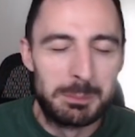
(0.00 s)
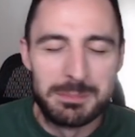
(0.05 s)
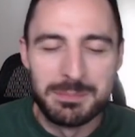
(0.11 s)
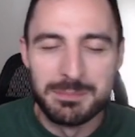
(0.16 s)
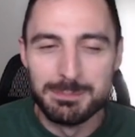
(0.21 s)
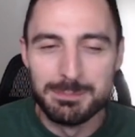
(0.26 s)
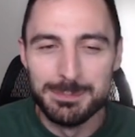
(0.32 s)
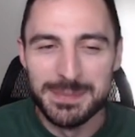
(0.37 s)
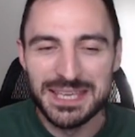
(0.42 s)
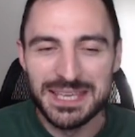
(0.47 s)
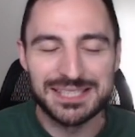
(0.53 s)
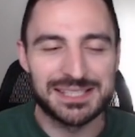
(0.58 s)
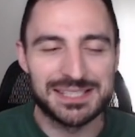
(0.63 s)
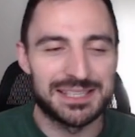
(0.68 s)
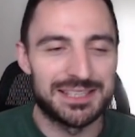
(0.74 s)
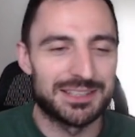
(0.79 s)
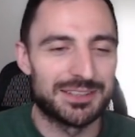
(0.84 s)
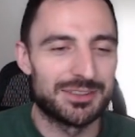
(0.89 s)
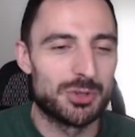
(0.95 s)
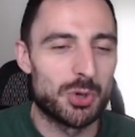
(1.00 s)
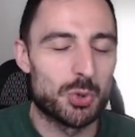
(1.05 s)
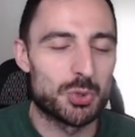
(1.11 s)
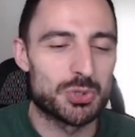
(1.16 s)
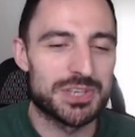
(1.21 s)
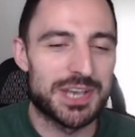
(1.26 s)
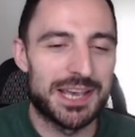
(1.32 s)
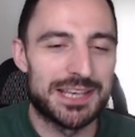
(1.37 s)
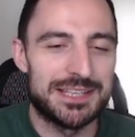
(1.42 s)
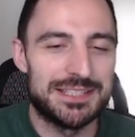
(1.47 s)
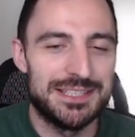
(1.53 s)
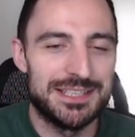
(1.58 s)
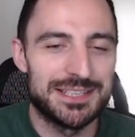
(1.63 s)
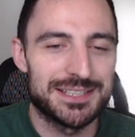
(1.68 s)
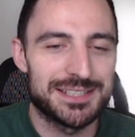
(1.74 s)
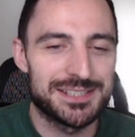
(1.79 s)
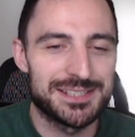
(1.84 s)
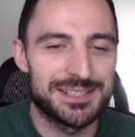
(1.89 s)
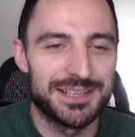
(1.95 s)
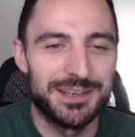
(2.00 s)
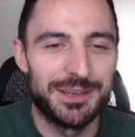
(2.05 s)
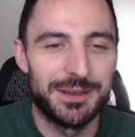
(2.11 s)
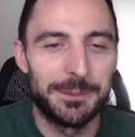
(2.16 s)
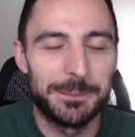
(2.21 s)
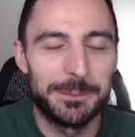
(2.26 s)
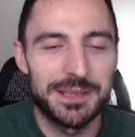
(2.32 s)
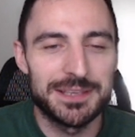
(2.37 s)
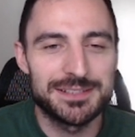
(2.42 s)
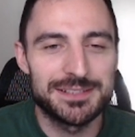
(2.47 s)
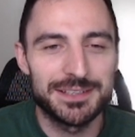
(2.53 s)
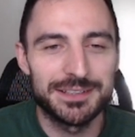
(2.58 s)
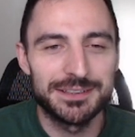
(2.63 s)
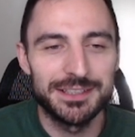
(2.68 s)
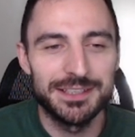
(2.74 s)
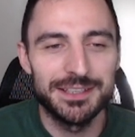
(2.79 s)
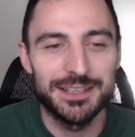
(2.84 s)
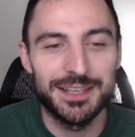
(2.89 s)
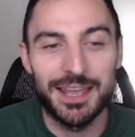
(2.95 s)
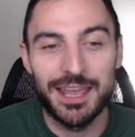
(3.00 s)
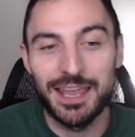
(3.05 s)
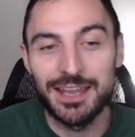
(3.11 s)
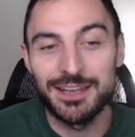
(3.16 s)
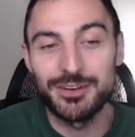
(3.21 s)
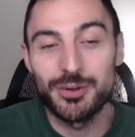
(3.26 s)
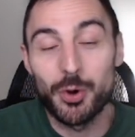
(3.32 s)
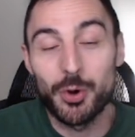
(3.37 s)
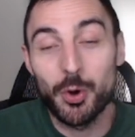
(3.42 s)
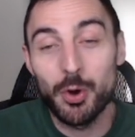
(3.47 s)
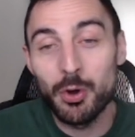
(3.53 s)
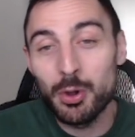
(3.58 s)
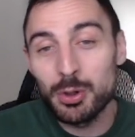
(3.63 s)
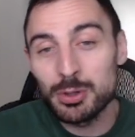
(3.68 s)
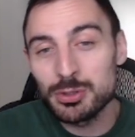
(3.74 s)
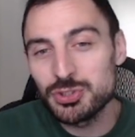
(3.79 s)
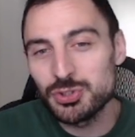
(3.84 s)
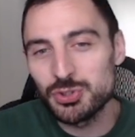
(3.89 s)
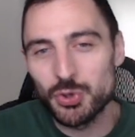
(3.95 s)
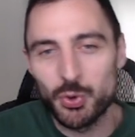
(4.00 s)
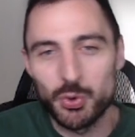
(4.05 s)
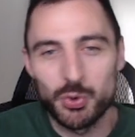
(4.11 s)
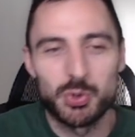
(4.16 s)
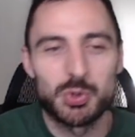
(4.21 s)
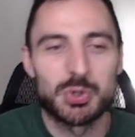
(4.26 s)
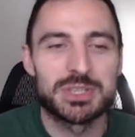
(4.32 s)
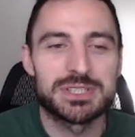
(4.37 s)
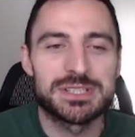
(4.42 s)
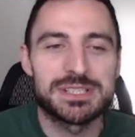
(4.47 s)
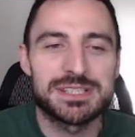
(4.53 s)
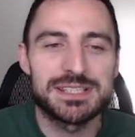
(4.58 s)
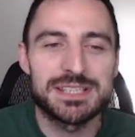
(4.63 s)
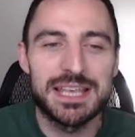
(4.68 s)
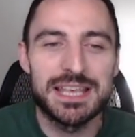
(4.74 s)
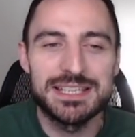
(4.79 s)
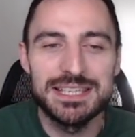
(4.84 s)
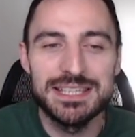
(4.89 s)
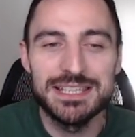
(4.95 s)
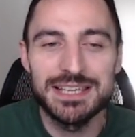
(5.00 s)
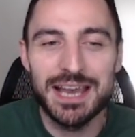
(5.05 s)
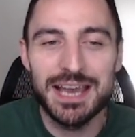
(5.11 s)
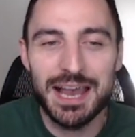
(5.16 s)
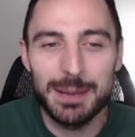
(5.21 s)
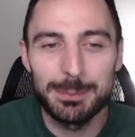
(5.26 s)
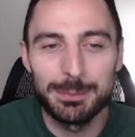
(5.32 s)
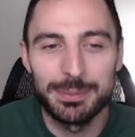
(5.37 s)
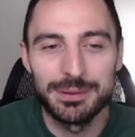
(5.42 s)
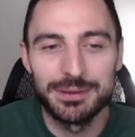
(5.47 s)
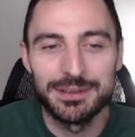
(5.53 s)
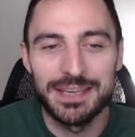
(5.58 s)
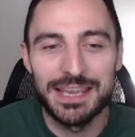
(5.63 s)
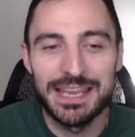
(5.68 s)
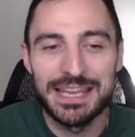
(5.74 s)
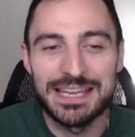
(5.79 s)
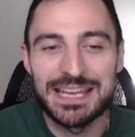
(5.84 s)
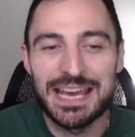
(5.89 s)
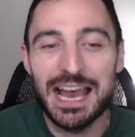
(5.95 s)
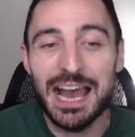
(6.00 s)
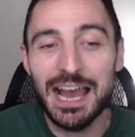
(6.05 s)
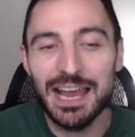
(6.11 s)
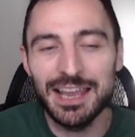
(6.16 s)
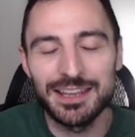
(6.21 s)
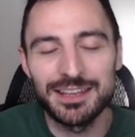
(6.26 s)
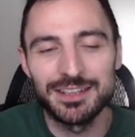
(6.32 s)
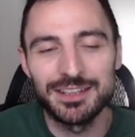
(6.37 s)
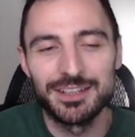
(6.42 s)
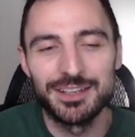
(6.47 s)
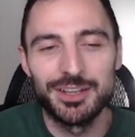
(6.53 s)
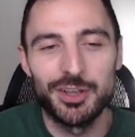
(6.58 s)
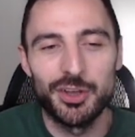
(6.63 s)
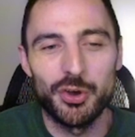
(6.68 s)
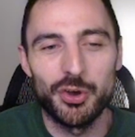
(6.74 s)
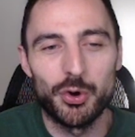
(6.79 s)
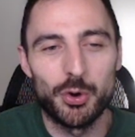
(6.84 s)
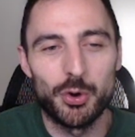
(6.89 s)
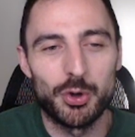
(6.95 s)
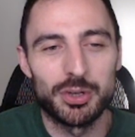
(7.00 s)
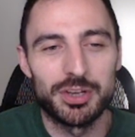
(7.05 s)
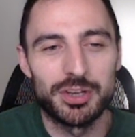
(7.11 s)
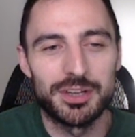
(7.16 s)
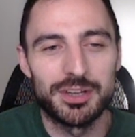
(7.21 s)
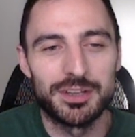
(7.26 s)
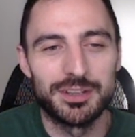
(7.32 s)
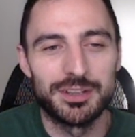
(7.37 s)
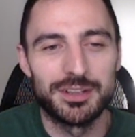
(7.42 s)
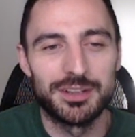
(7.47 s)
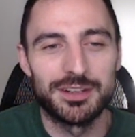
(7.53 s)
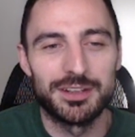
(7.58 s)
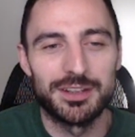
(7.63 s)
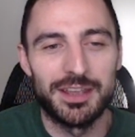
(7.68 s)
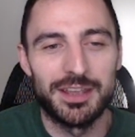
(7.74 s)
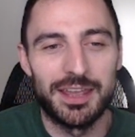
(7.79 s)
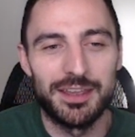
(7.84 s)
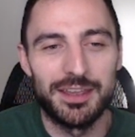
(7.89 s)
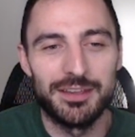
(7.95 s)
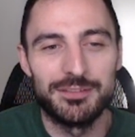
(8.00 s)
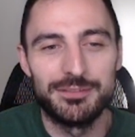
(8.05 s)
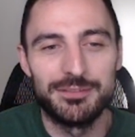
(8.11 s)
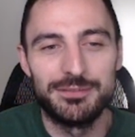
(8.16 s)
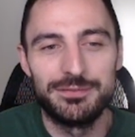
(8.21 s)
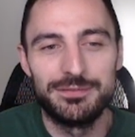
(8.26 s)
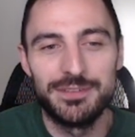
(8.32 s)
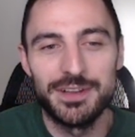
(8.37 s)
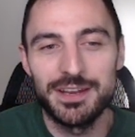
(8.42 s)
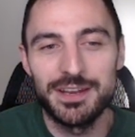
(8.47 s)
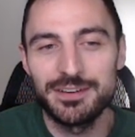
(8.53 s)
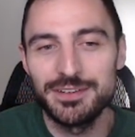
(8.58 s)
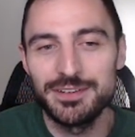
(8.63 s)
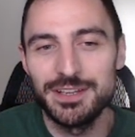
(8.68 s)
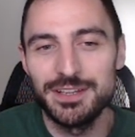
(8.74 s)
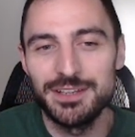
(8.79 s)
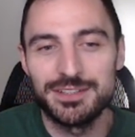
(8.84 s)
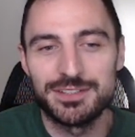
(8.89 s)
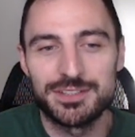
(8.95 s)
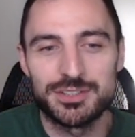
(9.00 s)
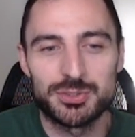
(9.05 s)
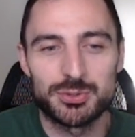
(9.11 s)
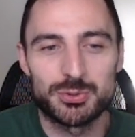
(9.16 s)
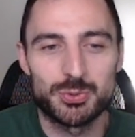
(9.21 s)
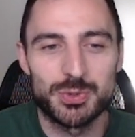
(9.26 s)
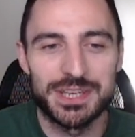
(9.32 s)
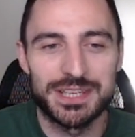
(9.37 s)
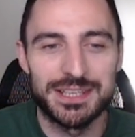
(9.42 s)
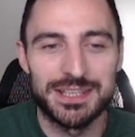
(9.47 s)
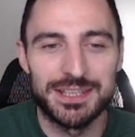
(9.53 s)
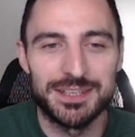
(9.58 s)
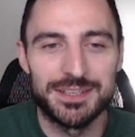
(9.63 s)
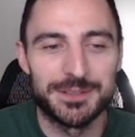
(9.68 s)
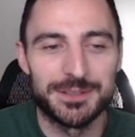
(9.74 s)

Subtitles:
mixing those ideas basically, and also setting up an eye on a very tricky,